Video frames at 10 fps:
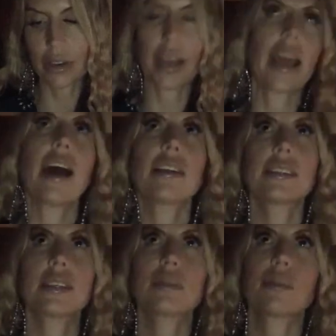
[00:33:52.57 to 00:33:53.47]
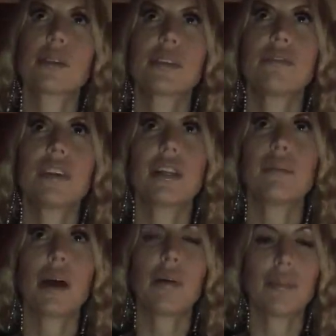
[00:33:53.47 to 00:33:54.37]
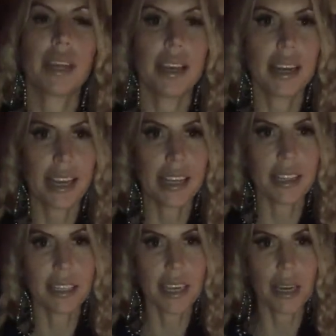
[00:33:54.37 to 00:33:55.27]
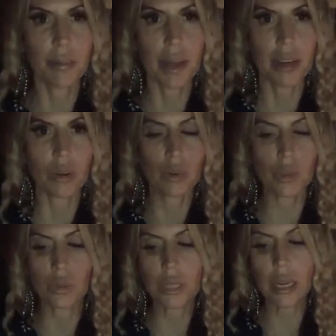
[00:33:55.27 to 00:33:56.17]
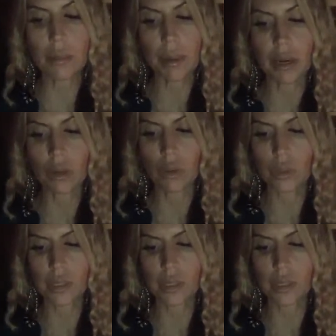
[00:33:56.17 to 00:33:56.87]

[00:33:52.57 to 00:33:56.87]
okay, how does this person feel about me? And I get the 10 of Pentacles. So 10 of Pentacles